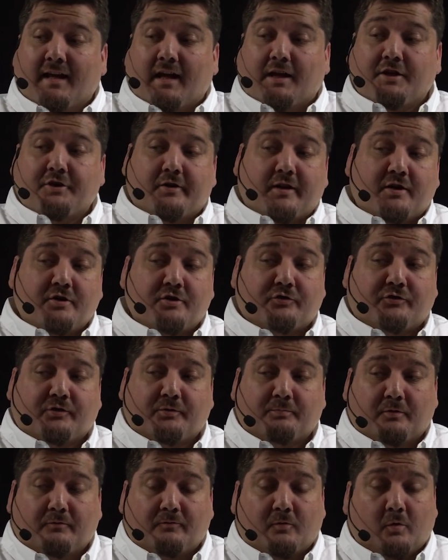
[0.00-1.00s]
And your end
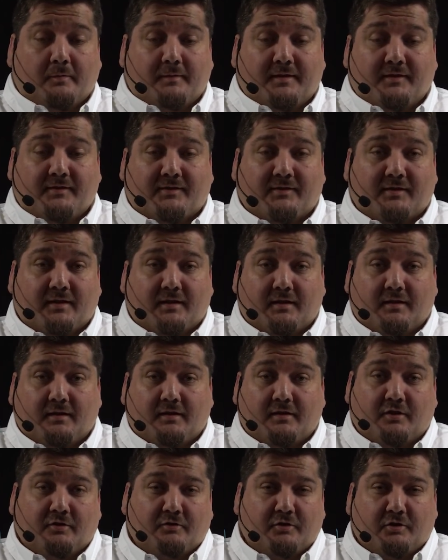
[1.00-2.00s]
user performance,
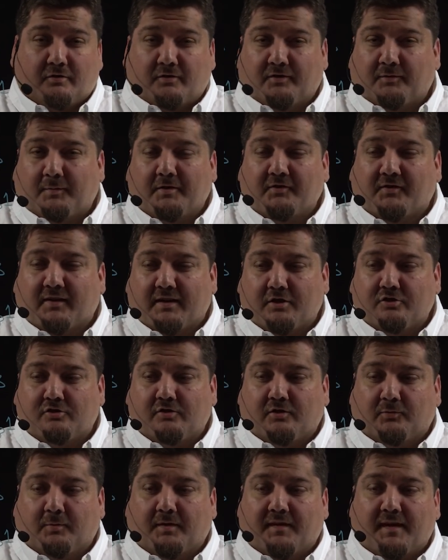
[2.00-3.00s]
you're experiencing
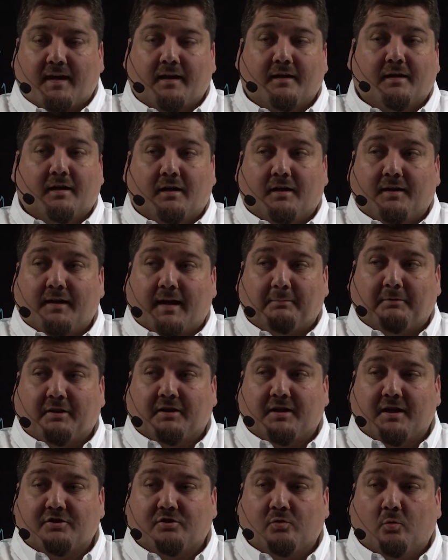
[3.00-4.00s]
issues with that on
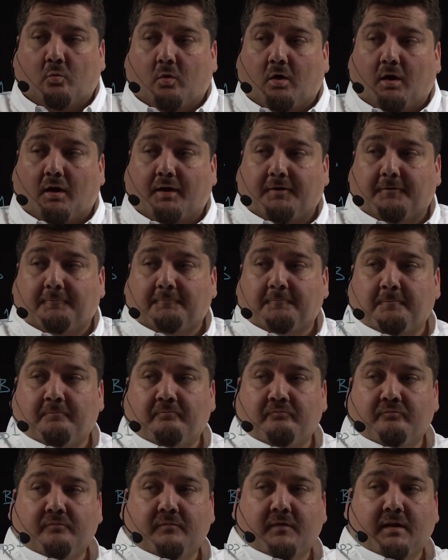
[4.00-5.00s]
application
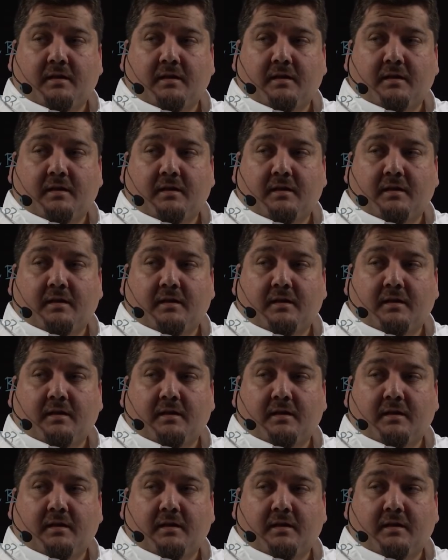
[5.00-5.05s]
1.